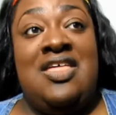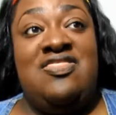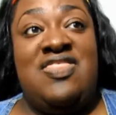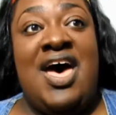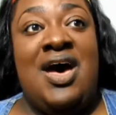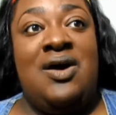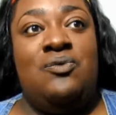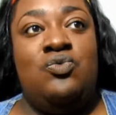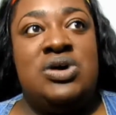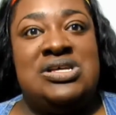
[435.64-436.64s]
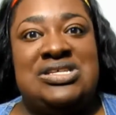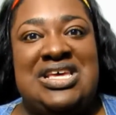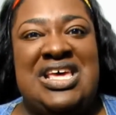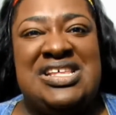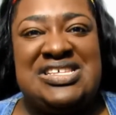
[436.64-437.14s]
that was
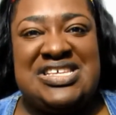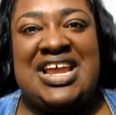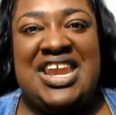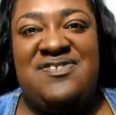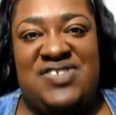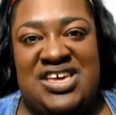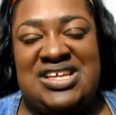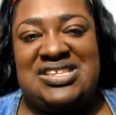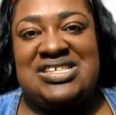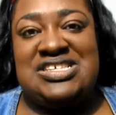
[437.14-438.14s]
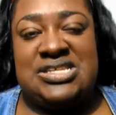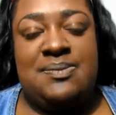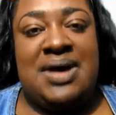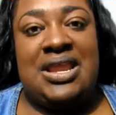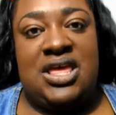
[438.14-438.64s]
insignificant to
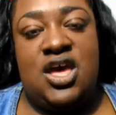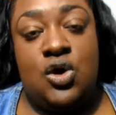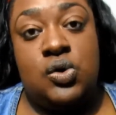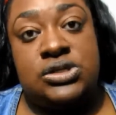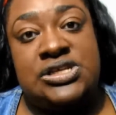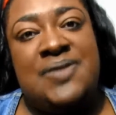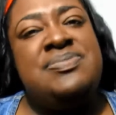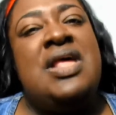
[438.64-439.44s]
somebody else,